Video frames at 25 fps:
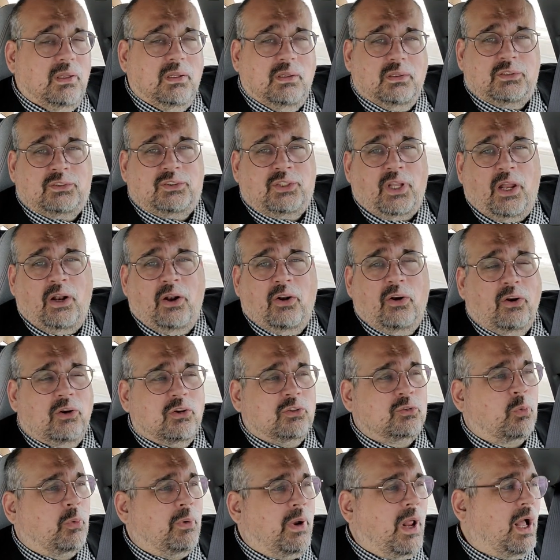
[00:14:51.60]

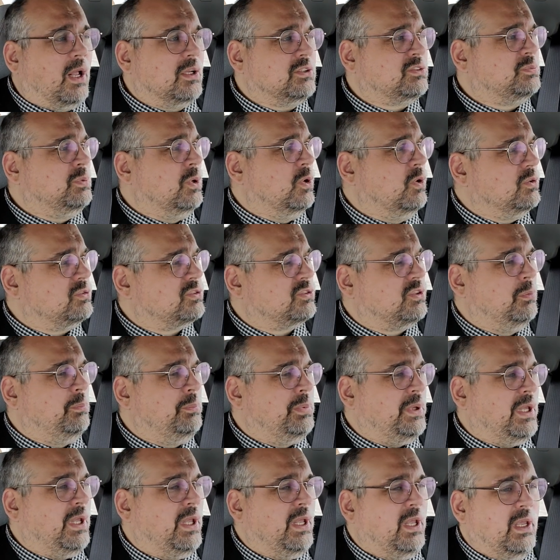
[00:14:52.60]
Senators were not supposed to
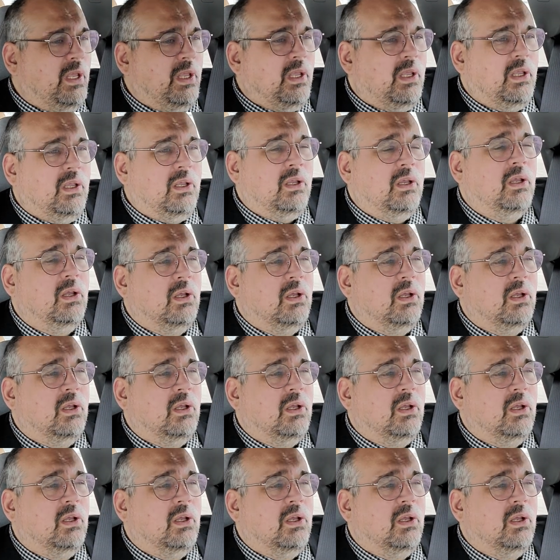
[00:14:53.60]
be